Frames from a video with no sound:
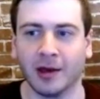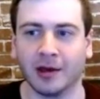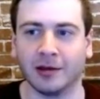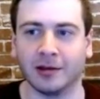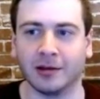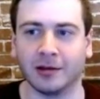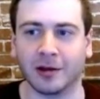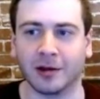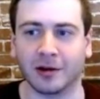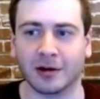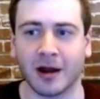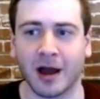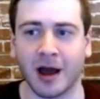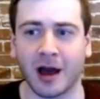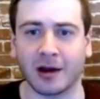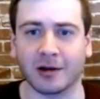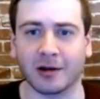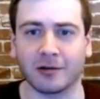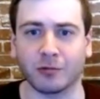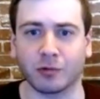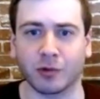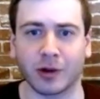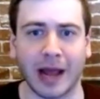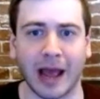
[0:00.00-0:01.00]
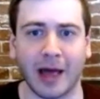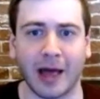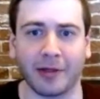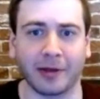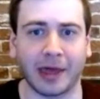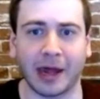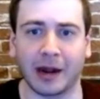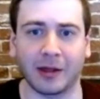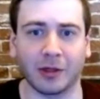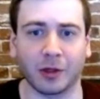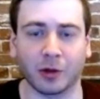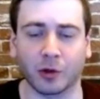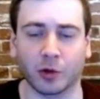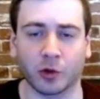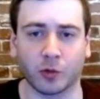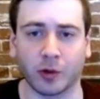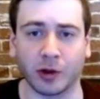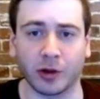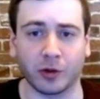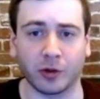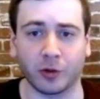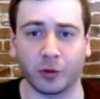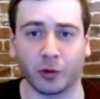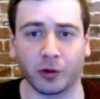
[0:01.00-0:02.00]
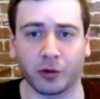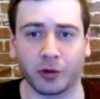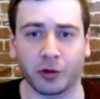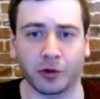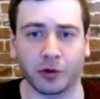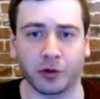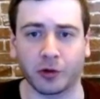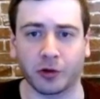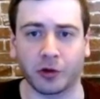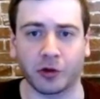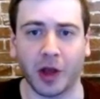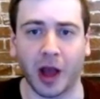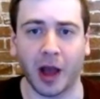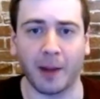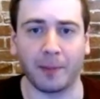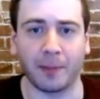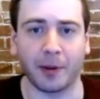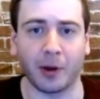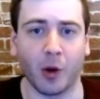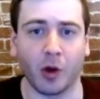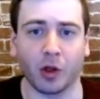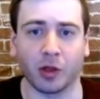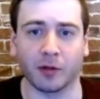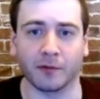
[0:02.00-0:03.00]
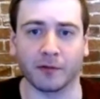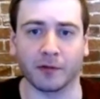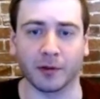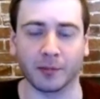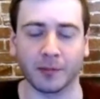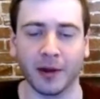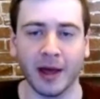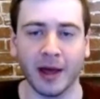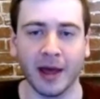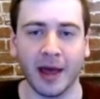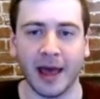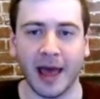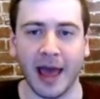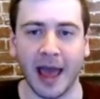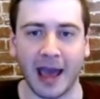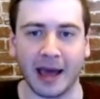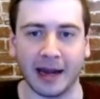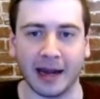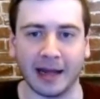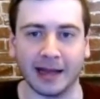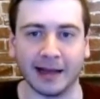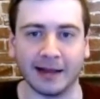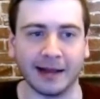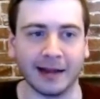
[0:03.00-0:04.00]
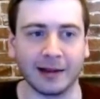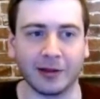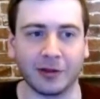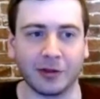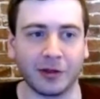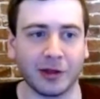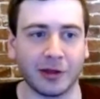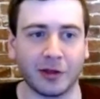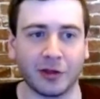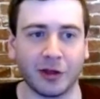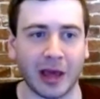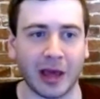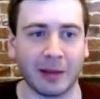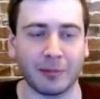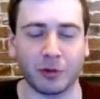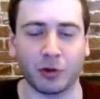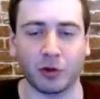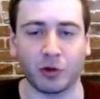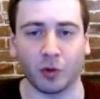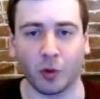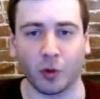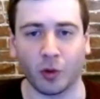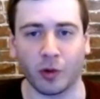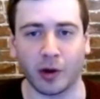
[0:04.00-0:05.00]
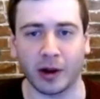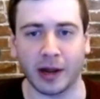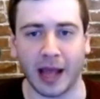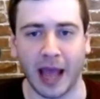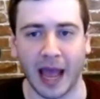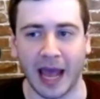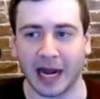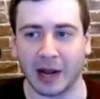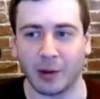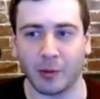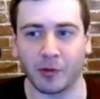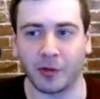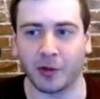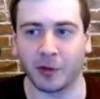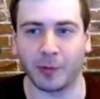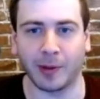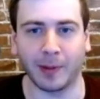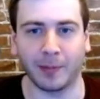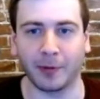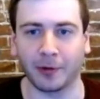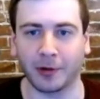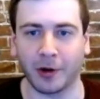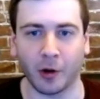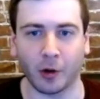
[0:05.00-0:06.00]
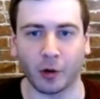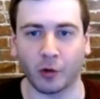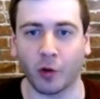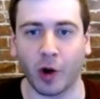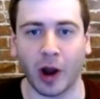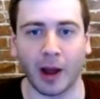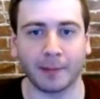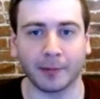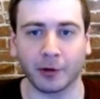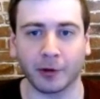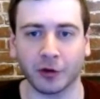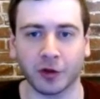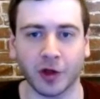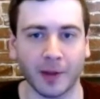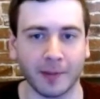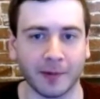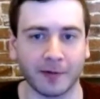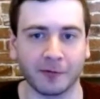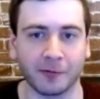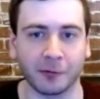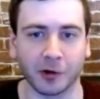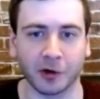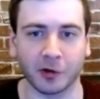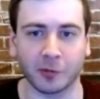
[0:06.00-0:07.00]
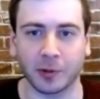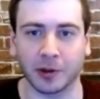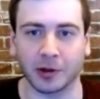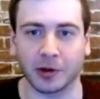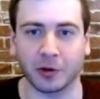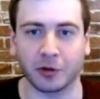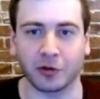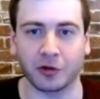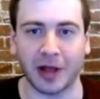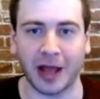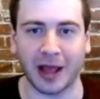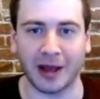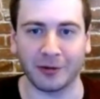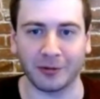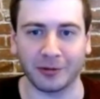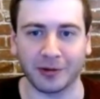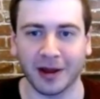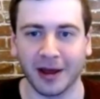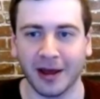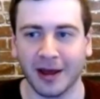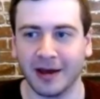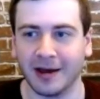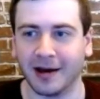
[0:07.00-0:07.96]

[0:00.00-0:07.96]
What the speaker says: you're not reallocating those resources, you're stopping all of them. And it is the same story anywhere those people go. Crime goes up, enforcement goes down.